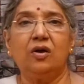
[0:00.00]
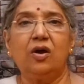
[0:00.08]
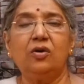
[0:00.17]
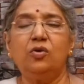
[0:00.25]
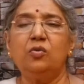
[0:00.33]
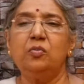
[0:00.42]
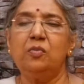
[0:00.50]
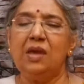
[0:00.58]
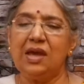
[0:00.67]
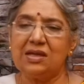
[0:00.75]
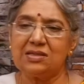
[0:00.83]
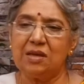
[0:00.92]
or to
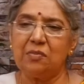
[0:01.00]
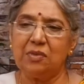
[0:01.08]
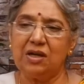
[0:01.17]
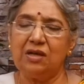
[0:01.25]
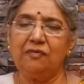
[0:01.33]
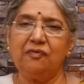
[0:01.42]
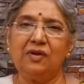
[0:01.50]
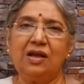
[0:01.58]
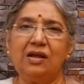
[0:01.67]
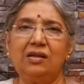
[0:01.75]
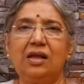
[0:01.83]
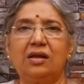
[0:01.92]
make somebody
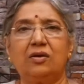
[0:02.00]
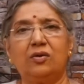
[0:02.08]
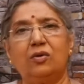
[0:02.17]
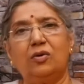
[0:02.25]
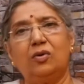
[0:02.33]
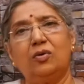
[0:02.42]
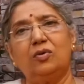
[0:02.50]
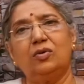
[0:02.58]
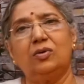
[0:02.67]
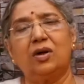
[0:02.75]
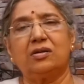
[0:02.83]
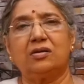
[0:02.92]
feel that, oh,
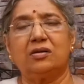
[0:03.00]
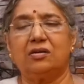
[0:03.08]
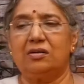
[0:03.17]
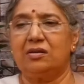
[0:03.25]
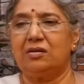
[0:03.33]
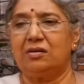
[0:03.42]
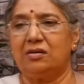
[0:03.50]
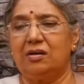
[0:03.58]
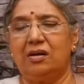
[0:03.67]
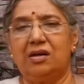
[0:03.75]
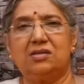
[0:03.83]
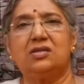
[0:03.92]
you are
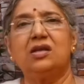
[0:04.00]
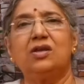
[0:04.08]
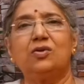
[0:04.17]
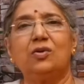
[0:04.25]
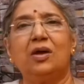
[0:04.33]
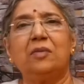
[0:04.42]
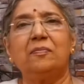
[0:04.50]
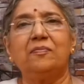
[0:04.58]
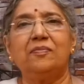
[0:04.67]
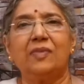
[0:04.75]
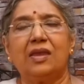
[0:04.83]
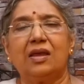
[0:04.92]
listening to him,
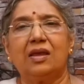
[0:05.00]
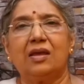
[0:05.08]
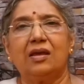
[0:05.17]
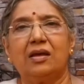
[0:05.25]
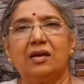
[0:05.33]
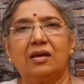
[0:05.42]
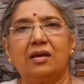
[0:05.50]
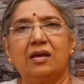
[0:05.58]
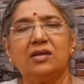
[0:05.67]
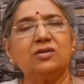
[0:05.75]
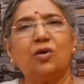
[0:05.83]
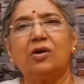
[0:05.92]

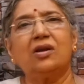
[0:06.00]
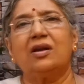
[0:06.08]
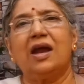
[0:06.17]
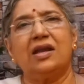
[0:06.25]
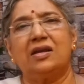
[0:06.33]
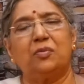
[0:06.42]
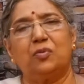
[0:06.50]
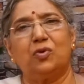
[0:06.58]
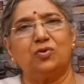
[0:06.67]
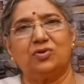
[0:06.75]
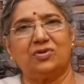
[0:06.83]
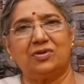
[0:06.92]
is not a right
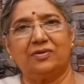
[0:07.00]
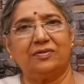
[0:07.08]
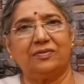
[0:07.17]
approach.